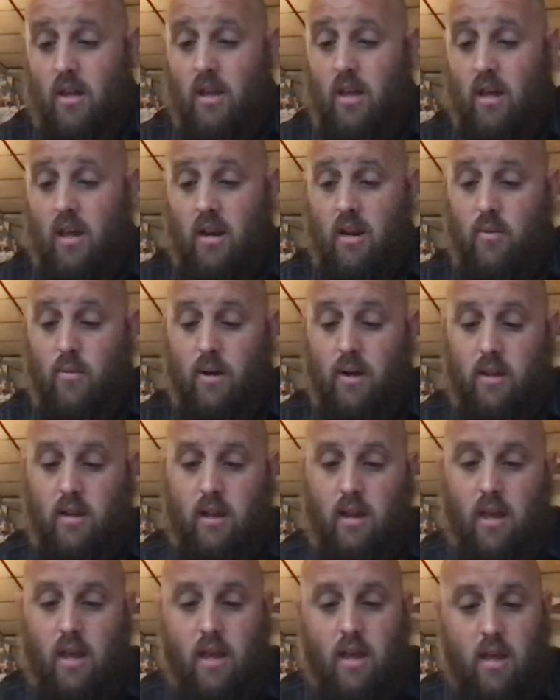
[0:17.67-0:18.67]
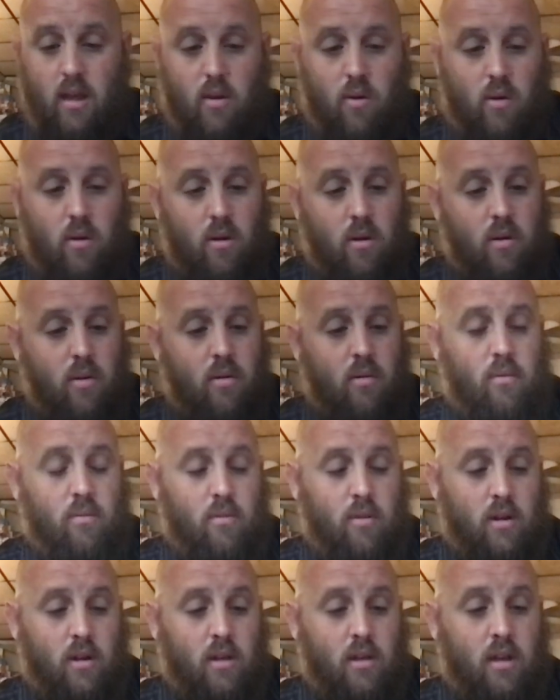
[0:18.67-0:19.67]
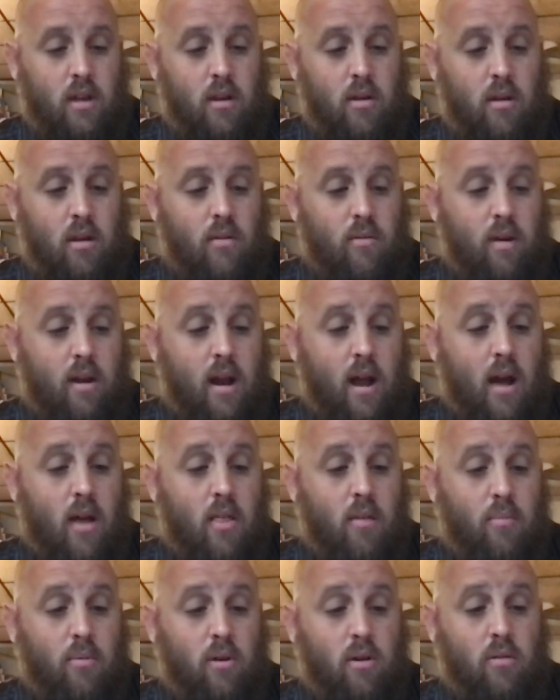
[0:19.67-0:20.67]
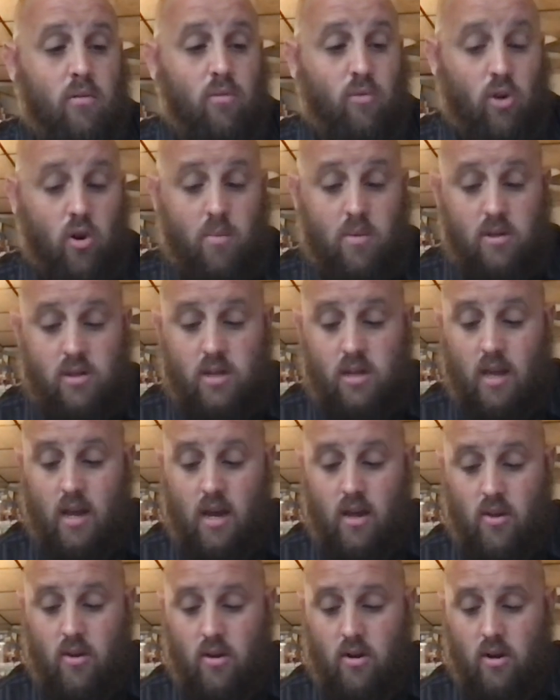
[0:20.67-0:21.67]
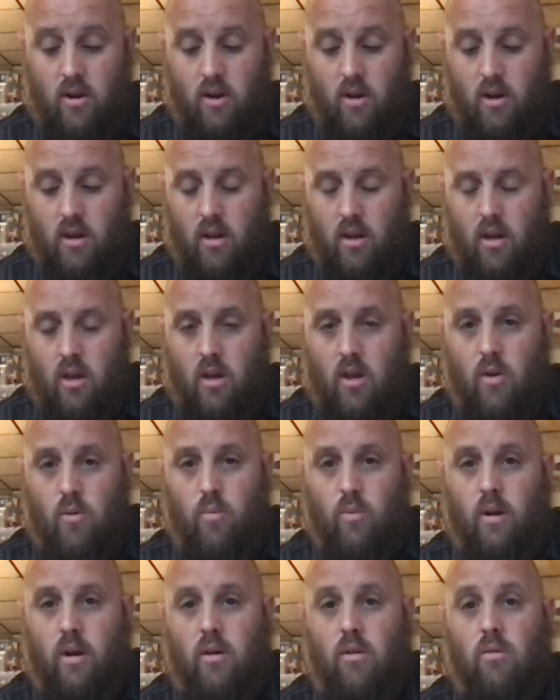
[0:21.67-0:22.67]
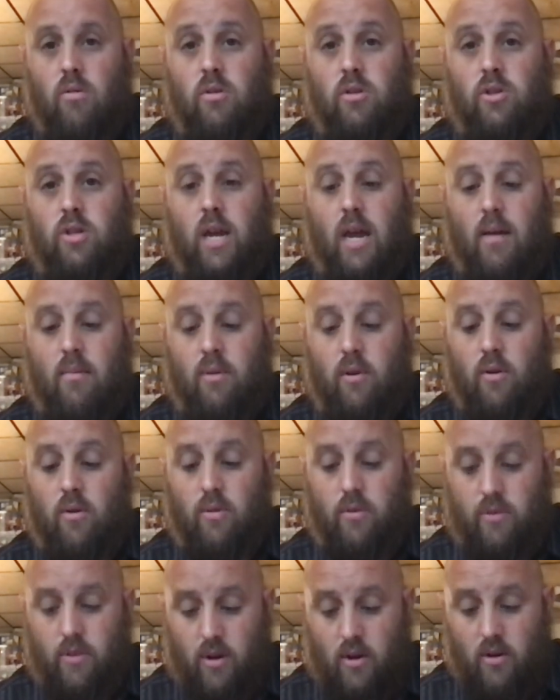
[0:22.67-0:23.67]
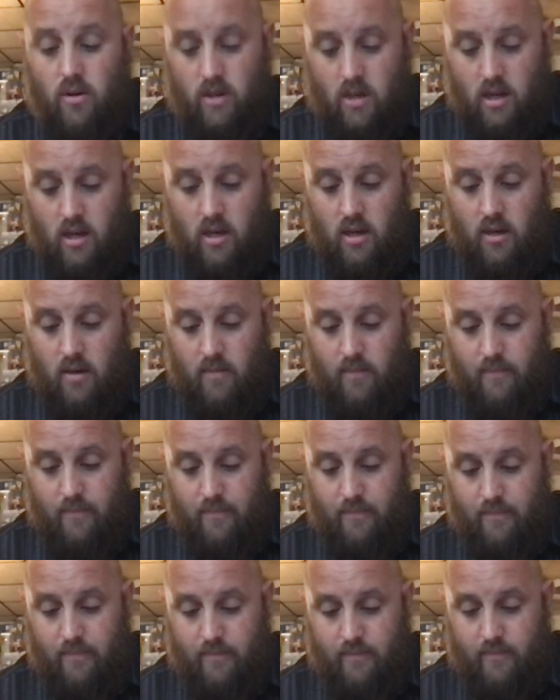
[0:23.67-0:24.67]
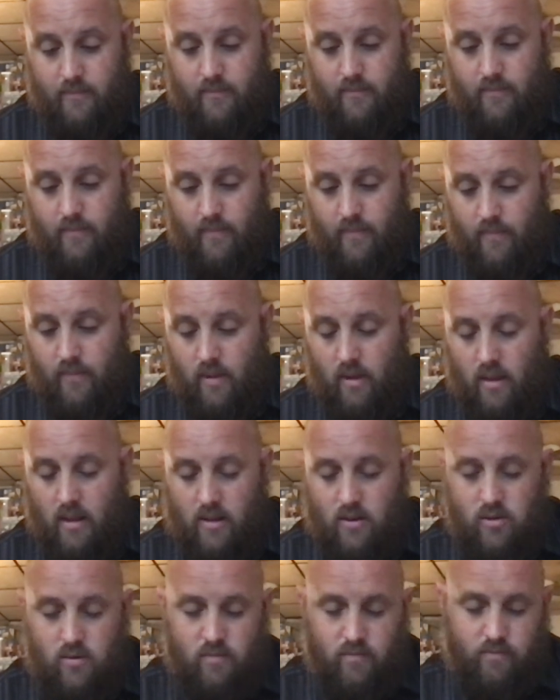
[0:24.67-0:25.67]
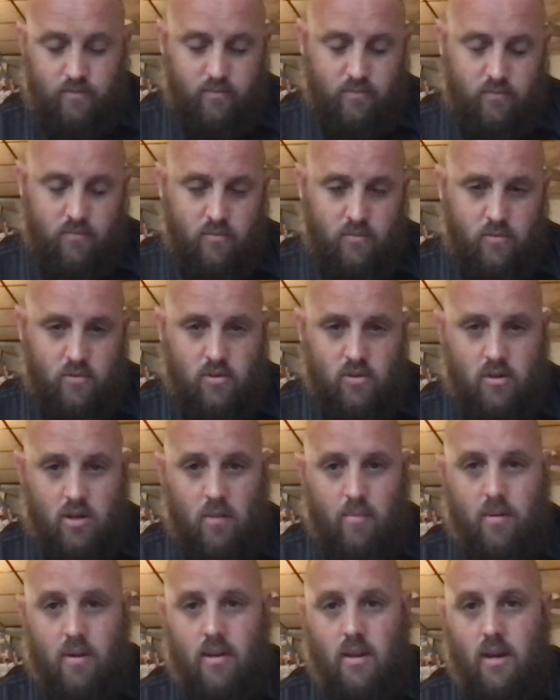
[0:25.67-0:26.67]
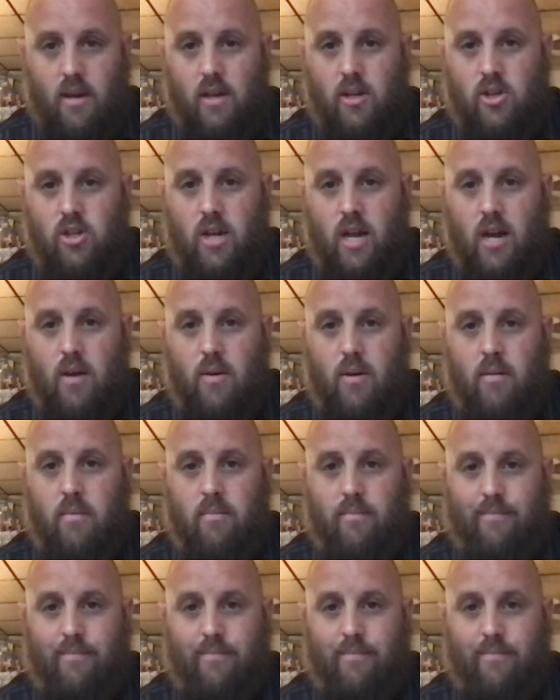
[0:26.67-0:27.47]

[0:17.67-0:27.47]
Anyway, today we're continuing to read out of the book of Romans together. We are on chapter 13. Let's jump into this, shall we?